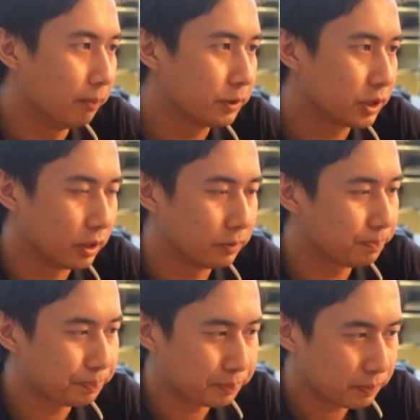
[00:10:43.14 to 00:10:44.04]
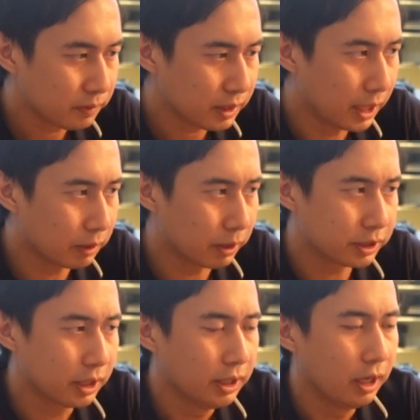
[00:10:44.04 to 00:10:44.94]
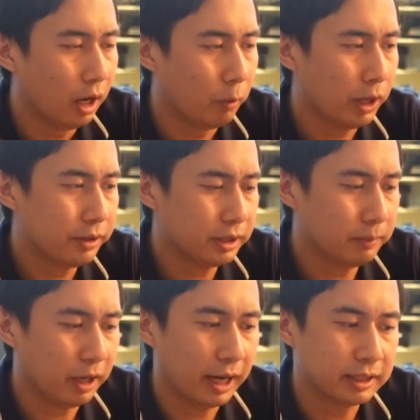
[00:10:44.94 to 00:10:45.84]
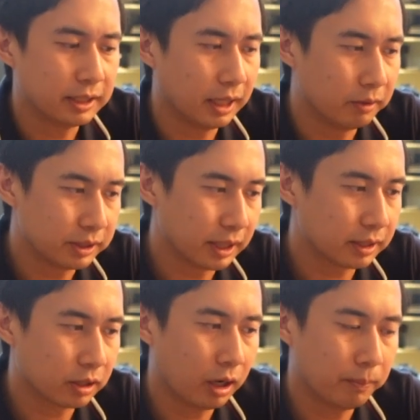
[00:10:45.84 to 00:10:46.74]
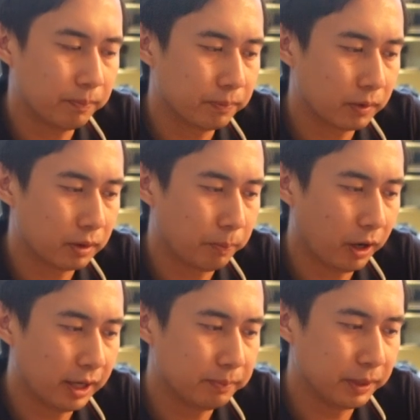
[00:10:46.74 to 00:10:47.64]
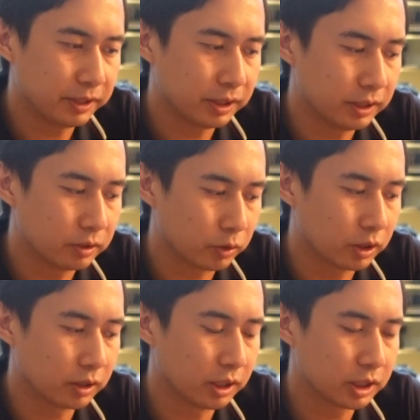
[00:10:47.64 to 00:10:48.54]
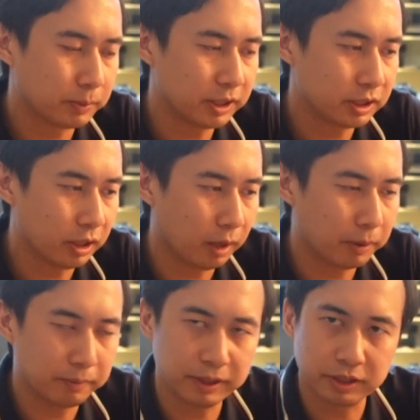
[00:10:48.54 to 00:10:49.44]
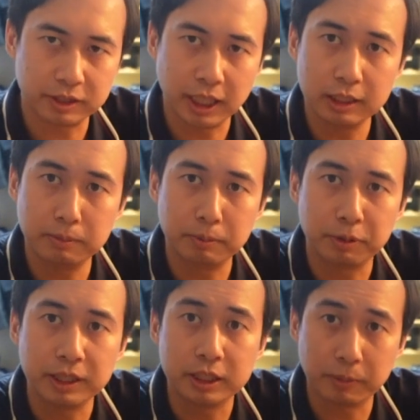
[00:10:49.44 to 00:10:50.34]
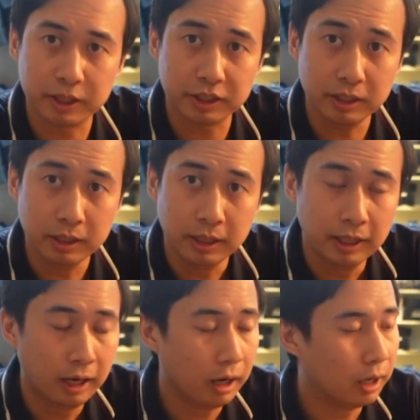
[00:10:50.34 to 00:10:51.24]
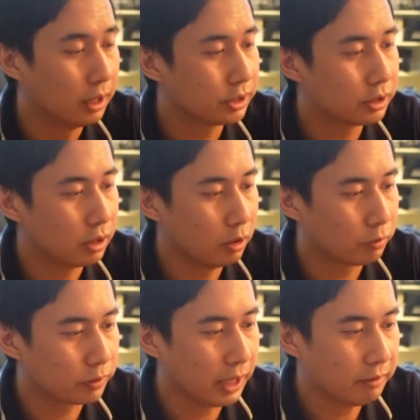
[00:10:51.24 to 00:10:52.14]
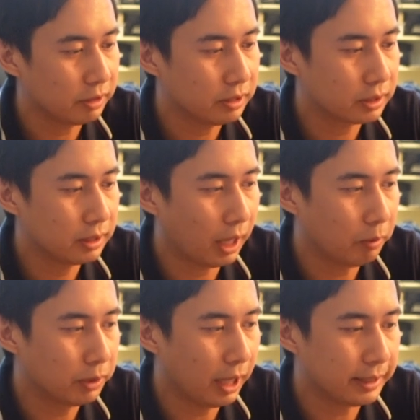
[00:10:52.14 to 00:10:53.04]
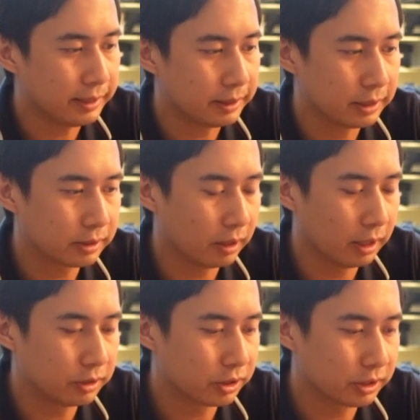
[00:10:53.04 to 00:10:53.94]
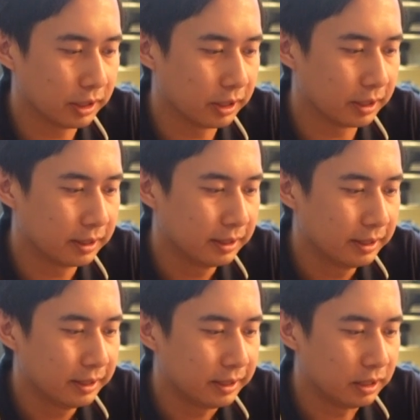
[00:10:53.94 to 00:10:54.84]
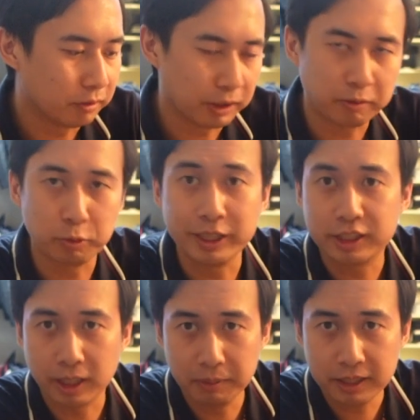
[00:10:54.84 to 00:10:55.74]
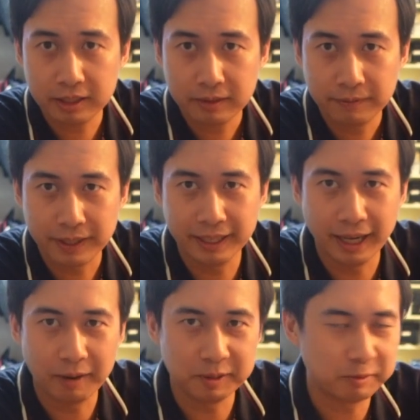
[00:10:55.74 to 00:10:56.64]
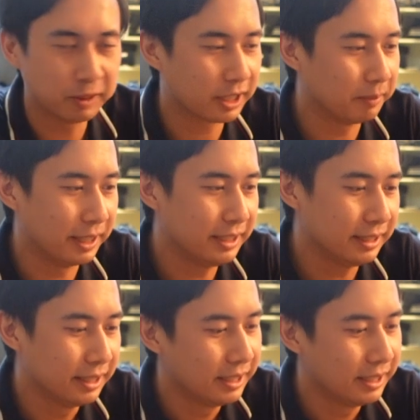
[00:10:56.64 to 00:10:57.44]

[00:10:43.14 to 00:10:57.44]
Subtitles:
So anyways, what I think about Haidilao is that their hot pot bases, or their spicy hot pot bases, tend to be pretty spicy. So for that reason, I would not eat this on just, you know, if you have a weak stomach, I wouldn't recommend it.